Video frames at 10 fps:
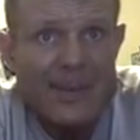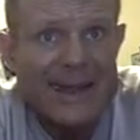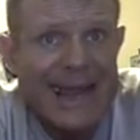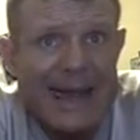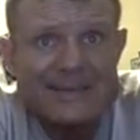
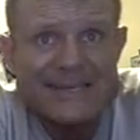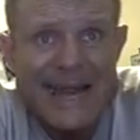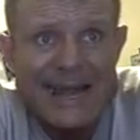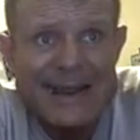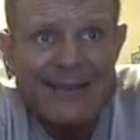meaning I'm
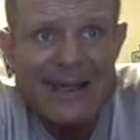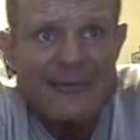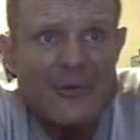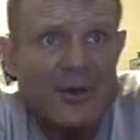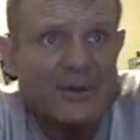stating
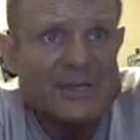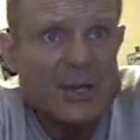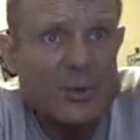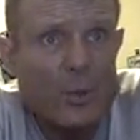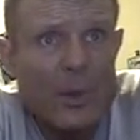that if you
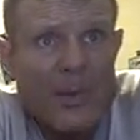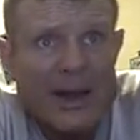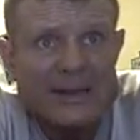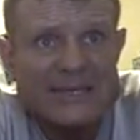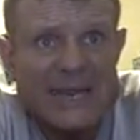consumed 1
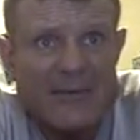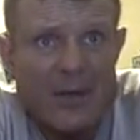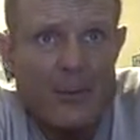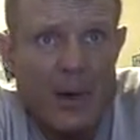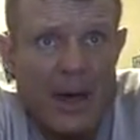pound of
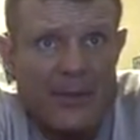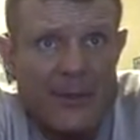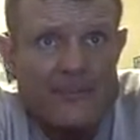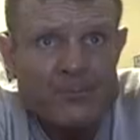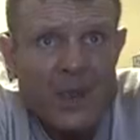Stevia a month,